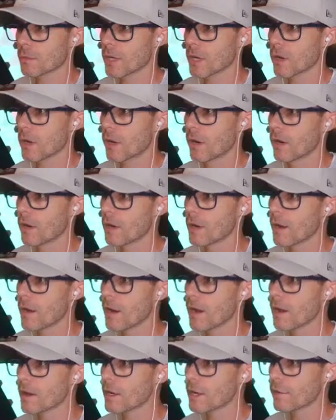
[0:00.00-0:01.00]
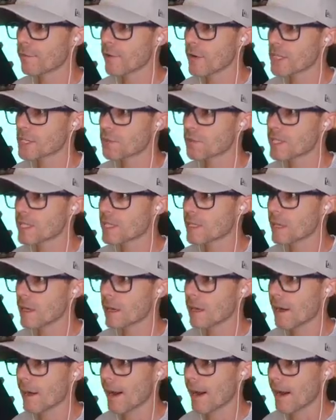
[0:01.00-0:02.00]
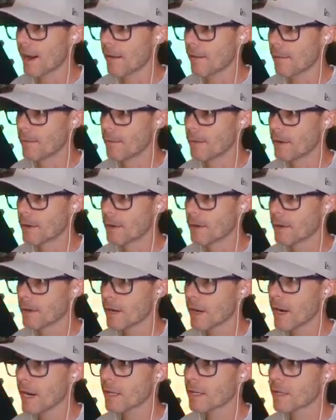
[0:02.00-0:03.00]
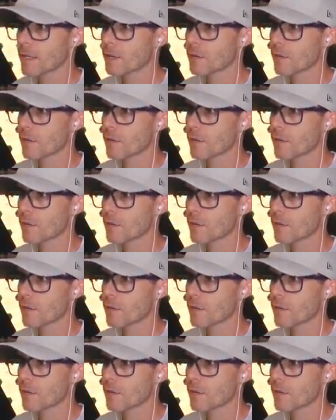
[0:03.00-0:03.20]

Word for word: we got? Hey, I got a Phosphor Slime. Hey, little